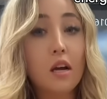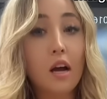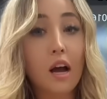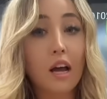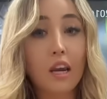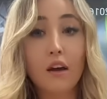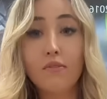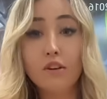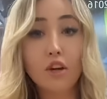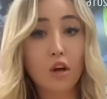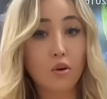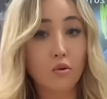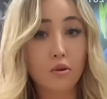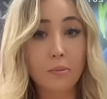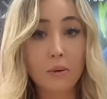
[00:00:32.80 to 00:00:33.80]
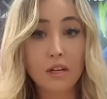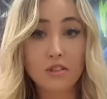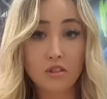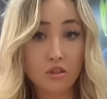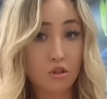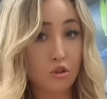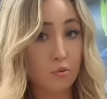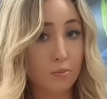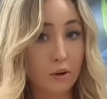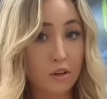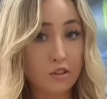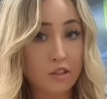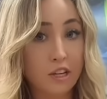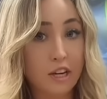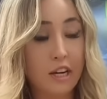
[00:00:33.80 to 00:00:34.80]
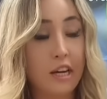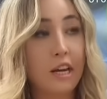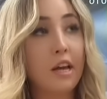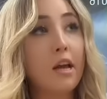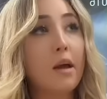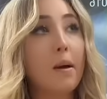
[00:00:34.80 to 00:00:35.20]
I love it not only because it's super entertaining,